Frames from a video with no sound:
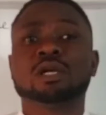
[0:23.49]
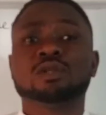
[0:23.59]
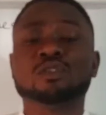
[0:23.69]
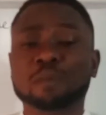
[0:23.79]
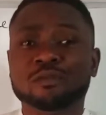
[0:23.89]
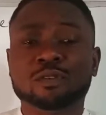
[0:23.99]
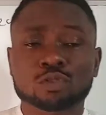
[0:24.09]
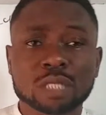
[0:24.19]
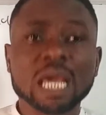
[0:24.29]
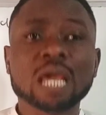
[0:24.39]
But for
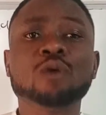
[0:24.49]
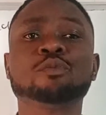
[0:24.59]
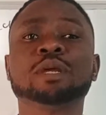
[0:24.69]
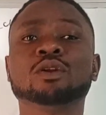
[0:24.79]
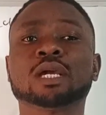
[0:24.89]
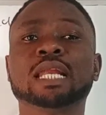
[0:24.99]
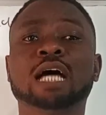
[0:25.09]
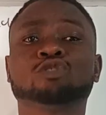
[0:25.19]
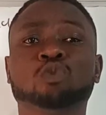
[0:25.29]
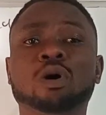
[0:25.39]
today we'll be looking
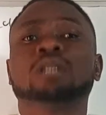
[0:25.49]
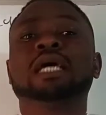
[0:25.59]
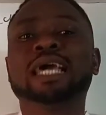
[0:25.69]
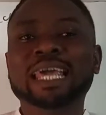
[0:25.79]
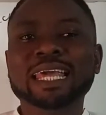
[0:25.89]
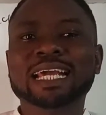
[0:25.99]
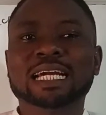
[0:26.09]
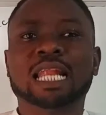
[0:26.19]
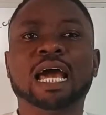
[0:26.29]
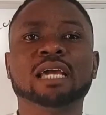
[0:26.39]
at what
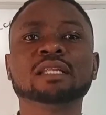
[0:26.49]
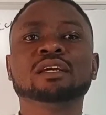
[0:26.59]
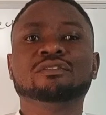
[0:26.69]
incline